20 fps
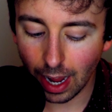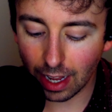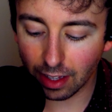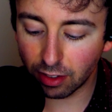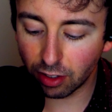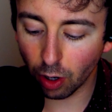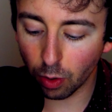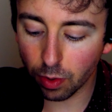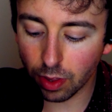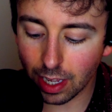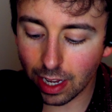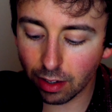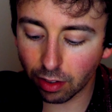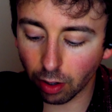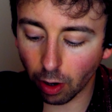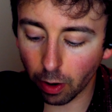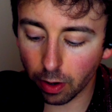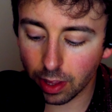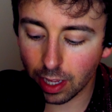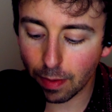And so these
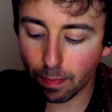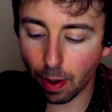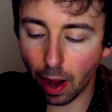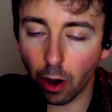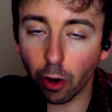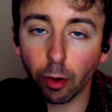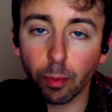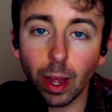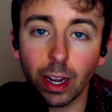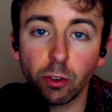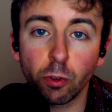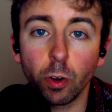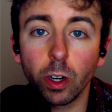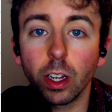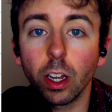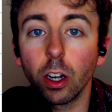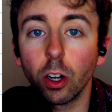are the parametric